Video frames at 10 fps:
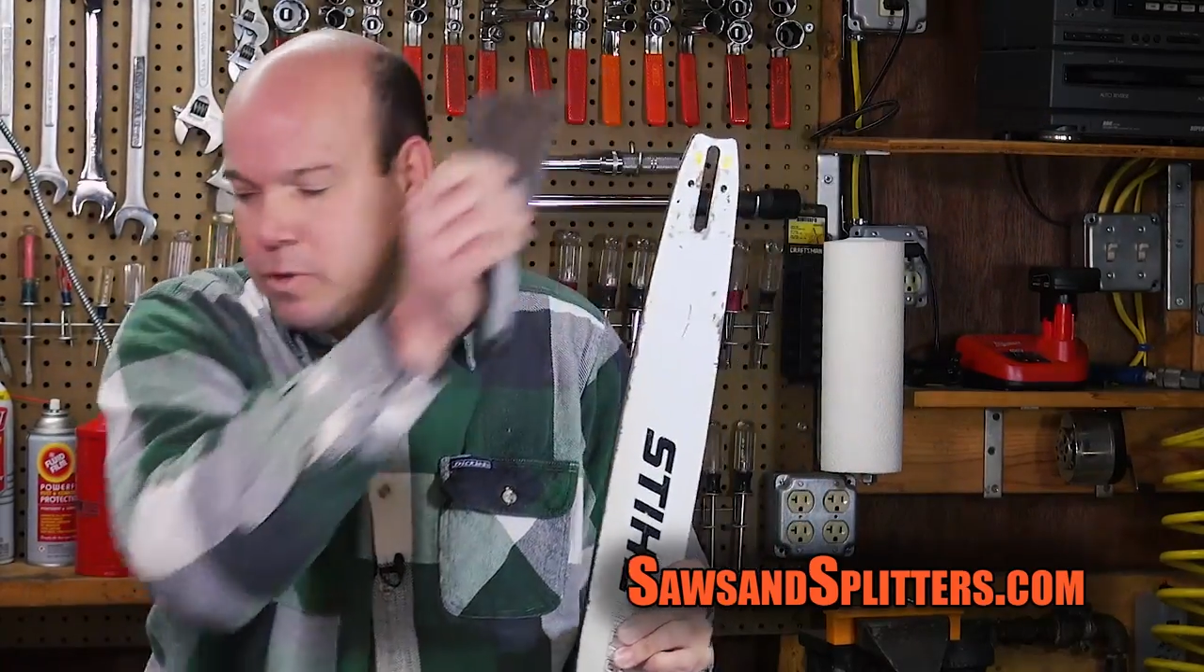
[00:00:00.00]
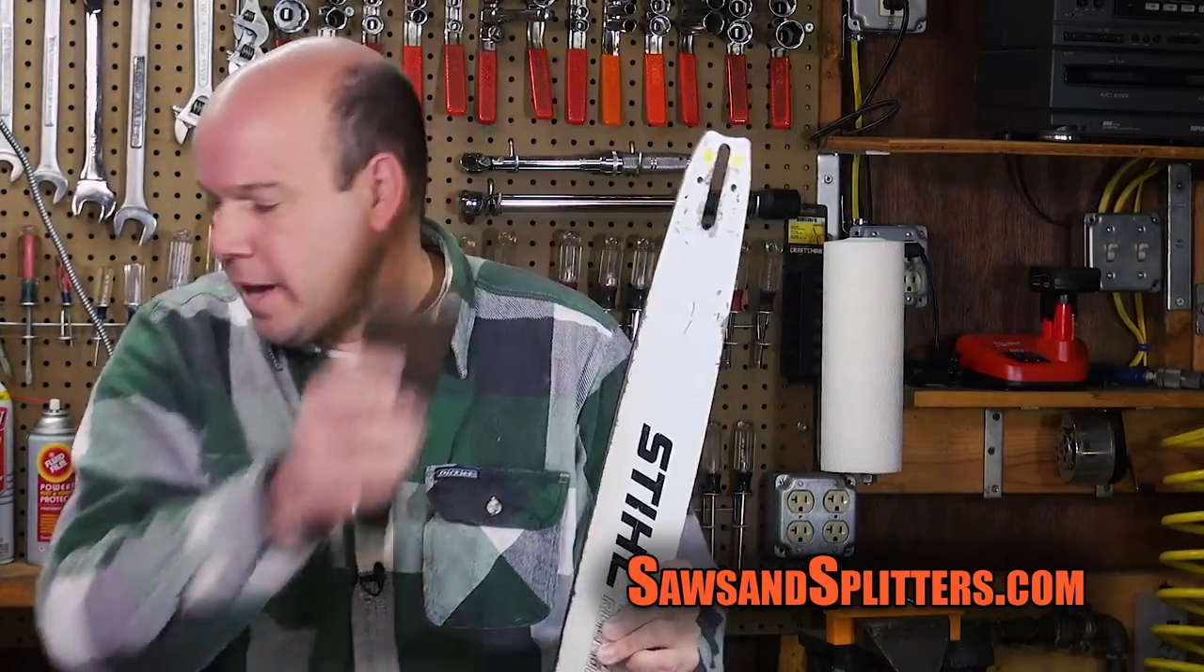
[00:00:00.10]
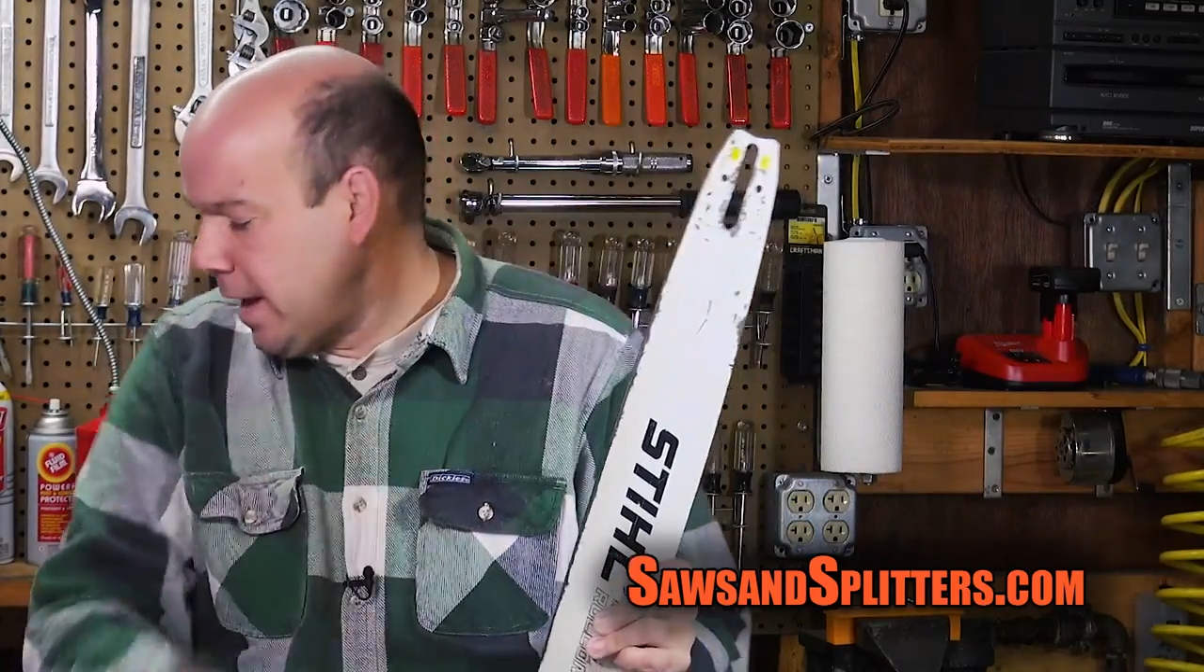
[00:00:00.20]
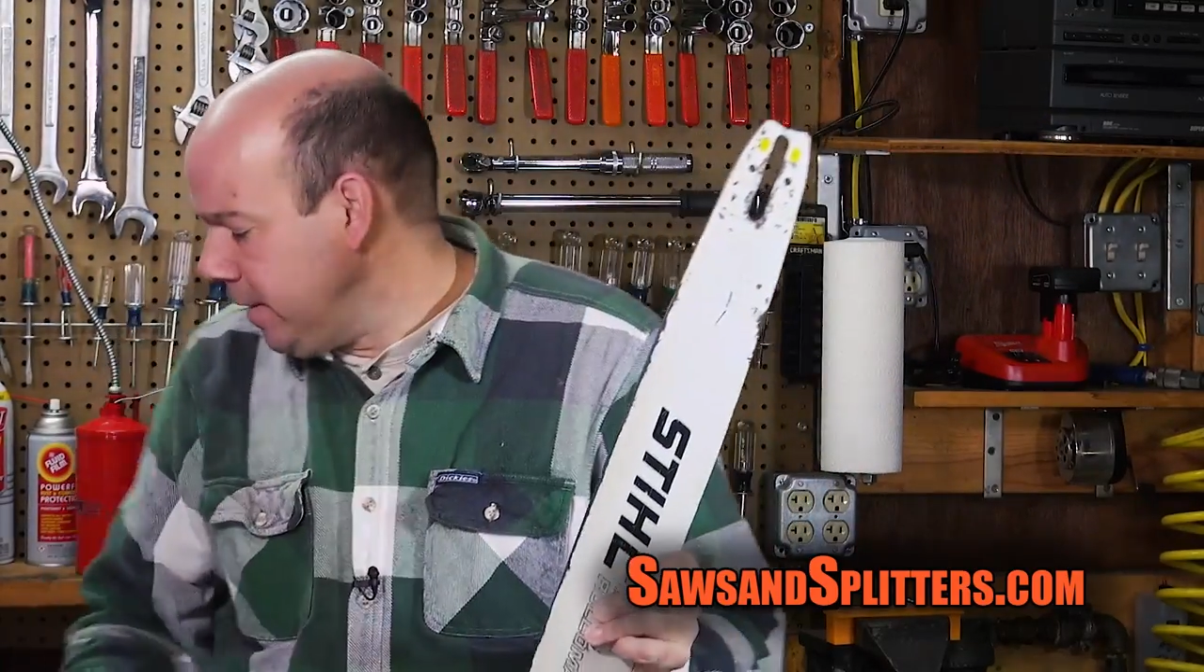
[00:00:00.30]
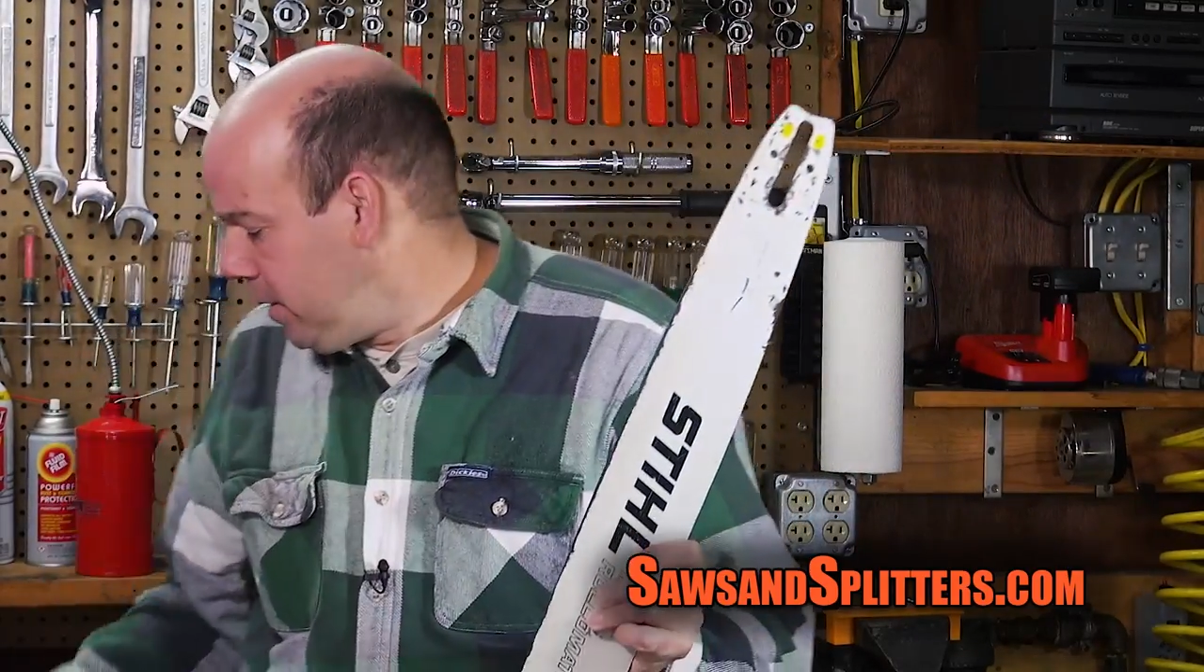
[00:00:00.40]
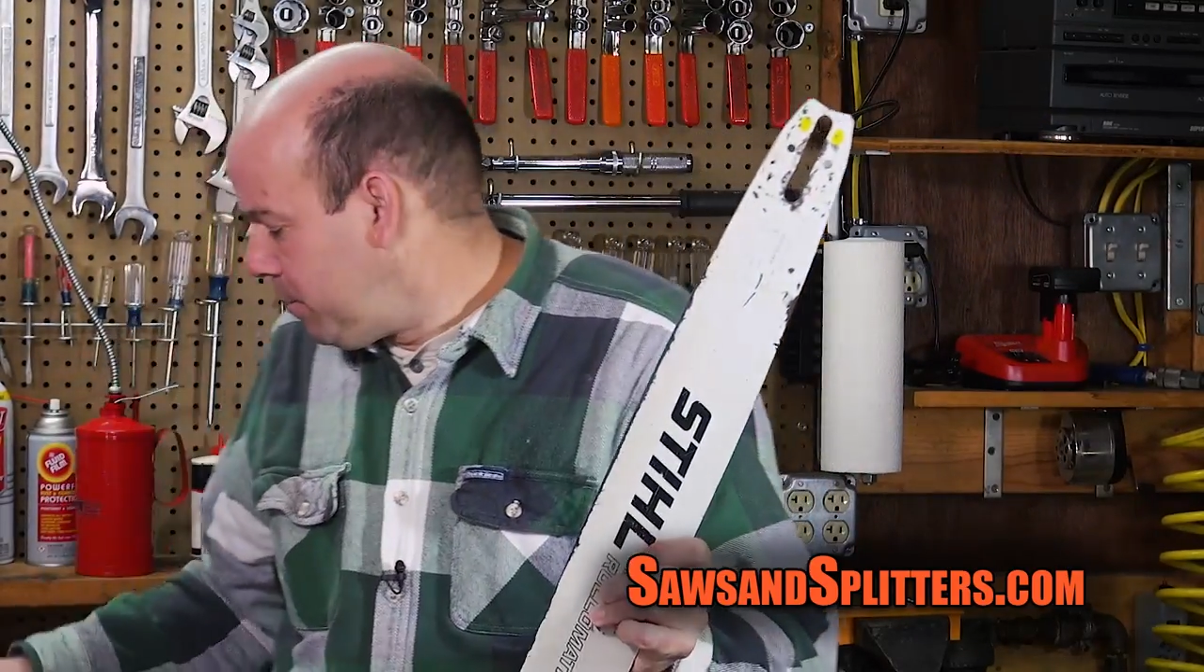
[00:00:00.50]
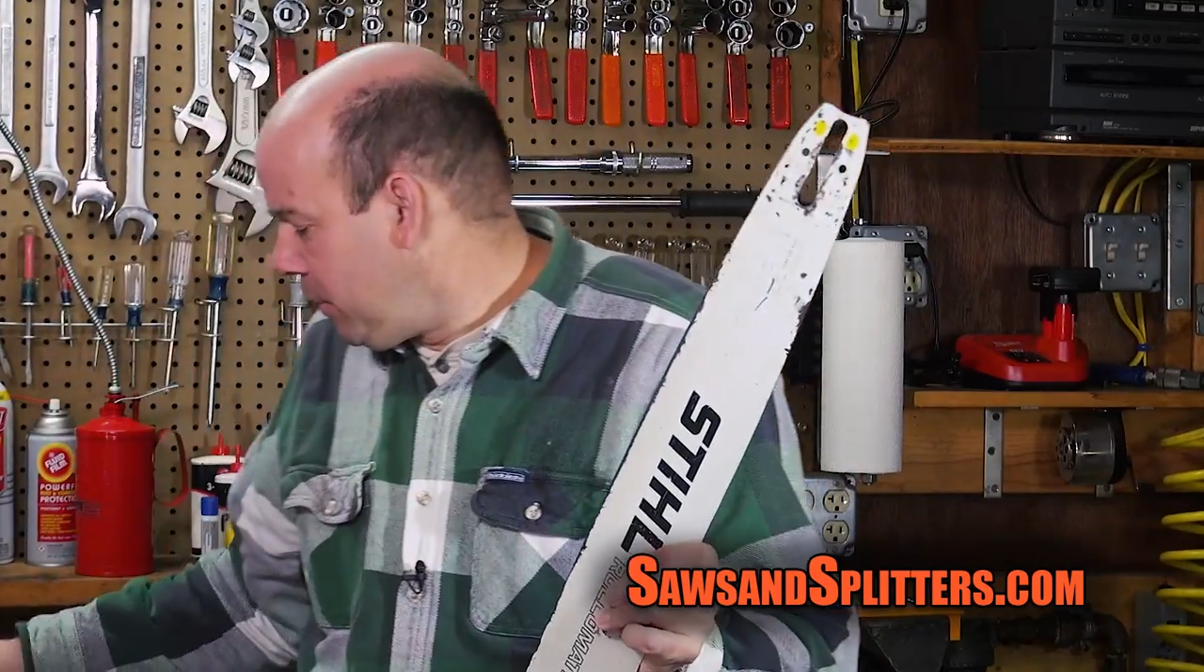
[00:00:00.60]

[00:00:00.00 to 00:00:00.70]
that is